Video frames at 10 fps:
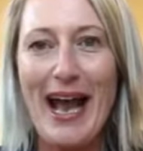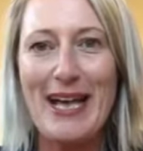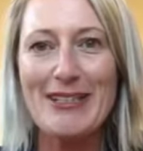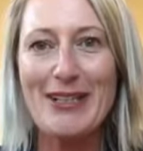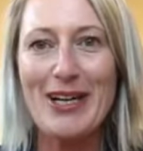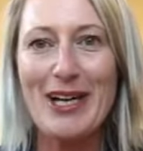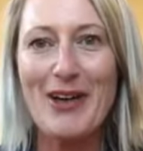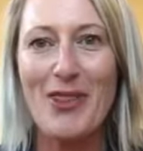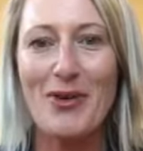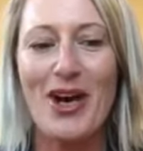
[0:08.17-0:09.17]
Tonight I
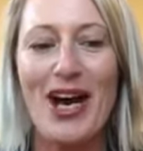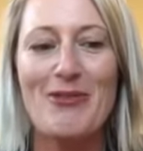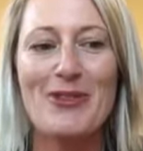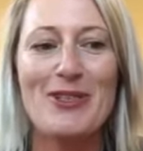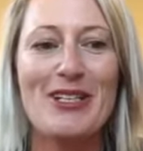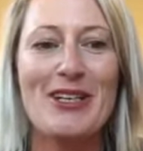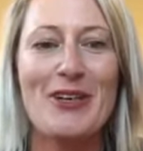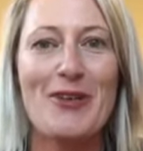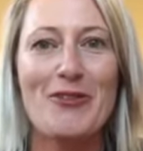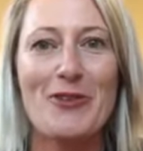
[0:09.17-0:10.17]
thought I would go
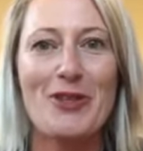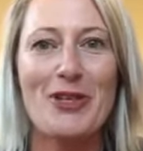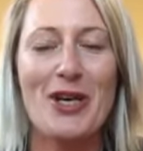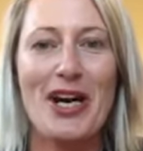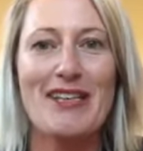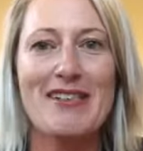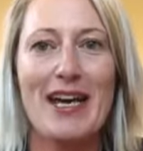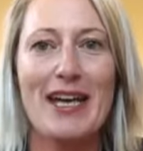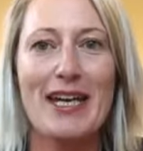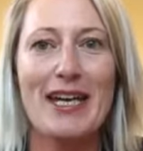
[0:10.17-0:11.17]
through with you guys
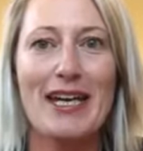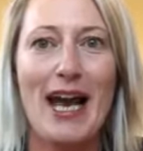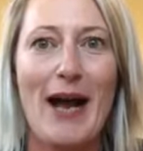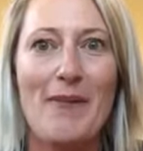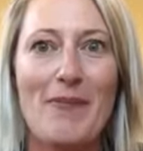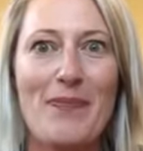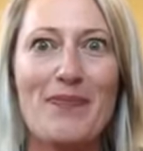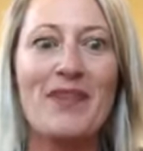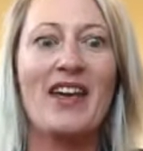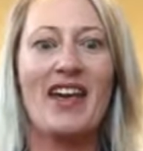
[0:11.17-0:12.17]
a
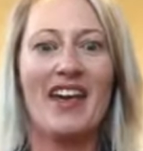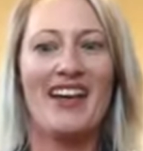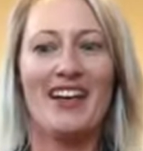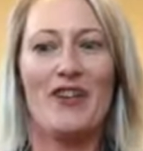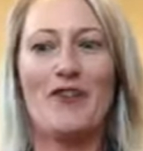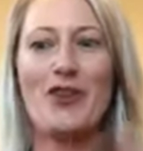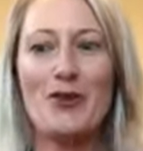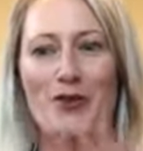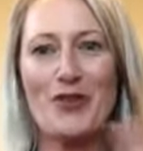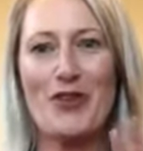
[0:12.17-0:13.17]
few
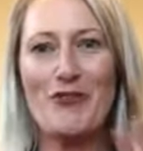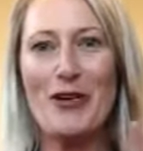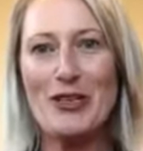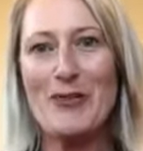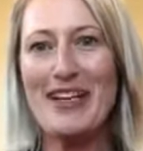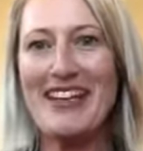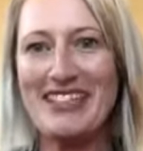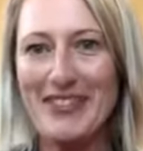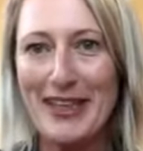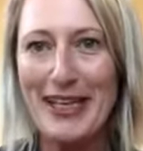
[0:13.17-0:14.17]
sort of enrichment
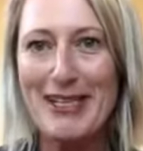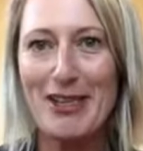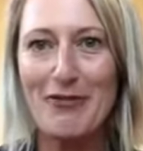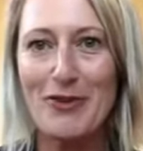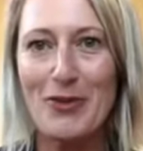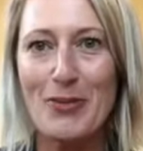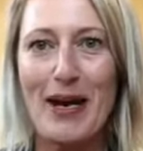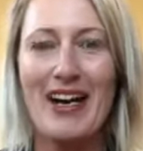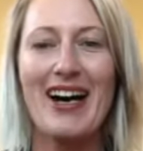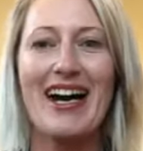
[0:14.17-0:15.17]
activities that have caught my
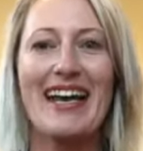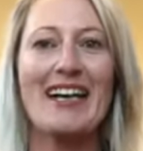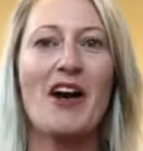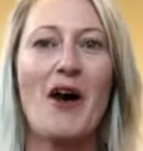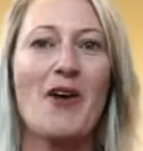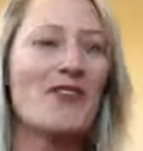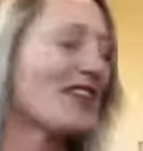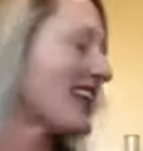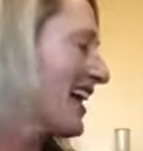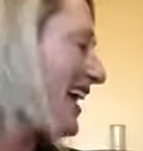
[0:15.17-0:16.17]
eye over
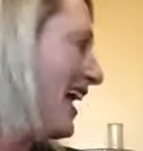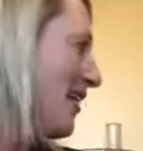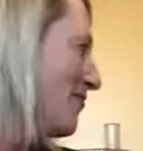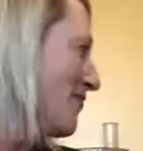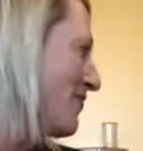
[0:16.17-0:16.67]
the